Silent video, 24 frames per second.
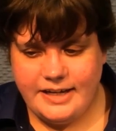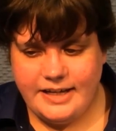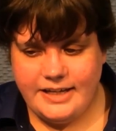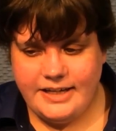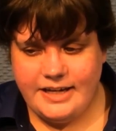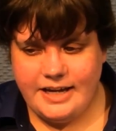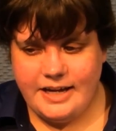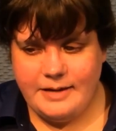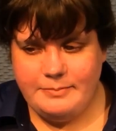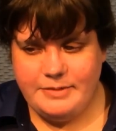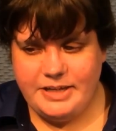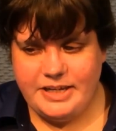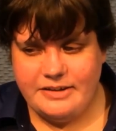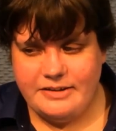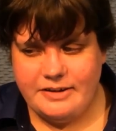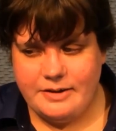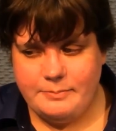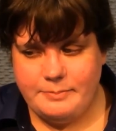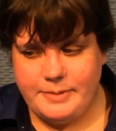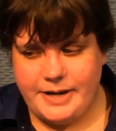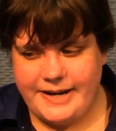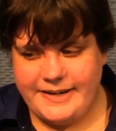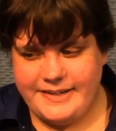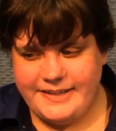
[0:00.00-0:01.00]
And I'm here
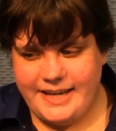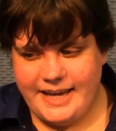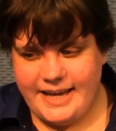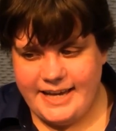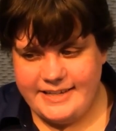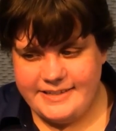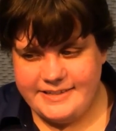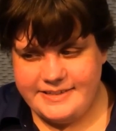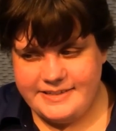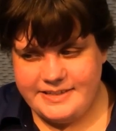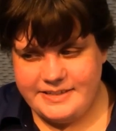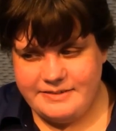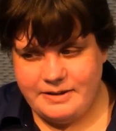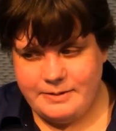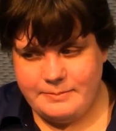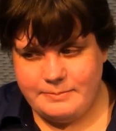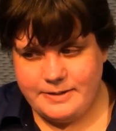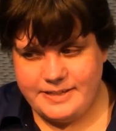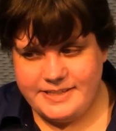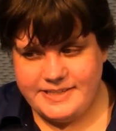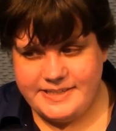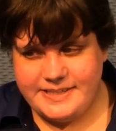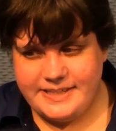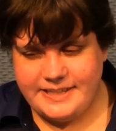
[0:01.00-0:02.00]
at podcasts, so I'll
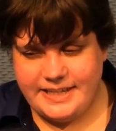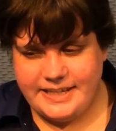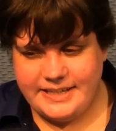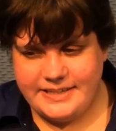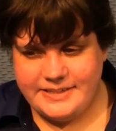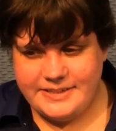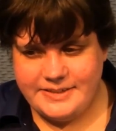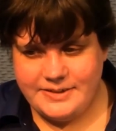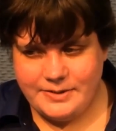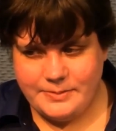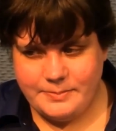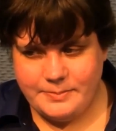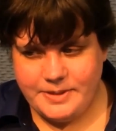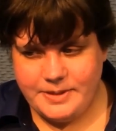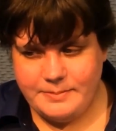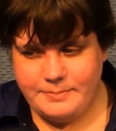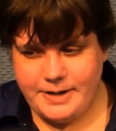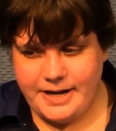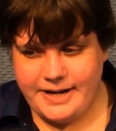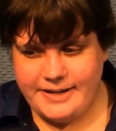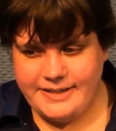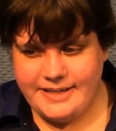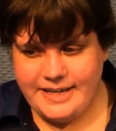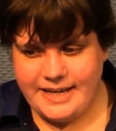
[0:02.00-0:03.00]
press select to open the
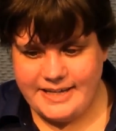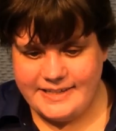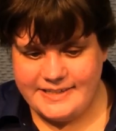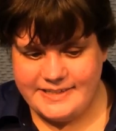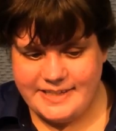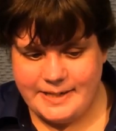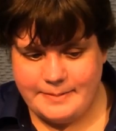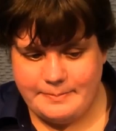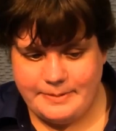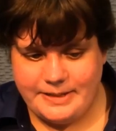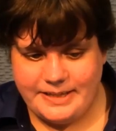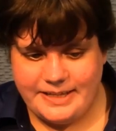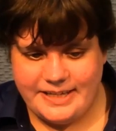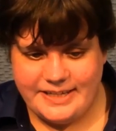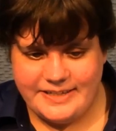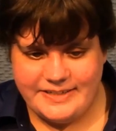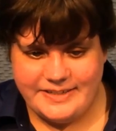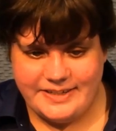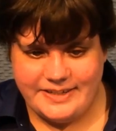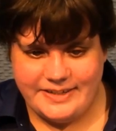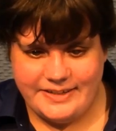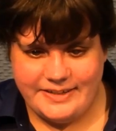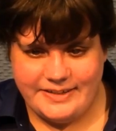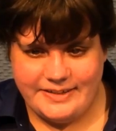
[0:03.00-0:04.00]
podcasts
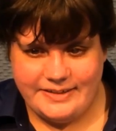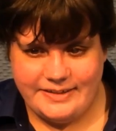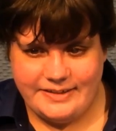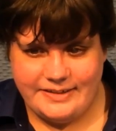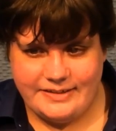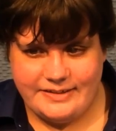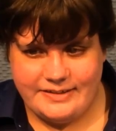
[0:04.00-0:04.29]
application.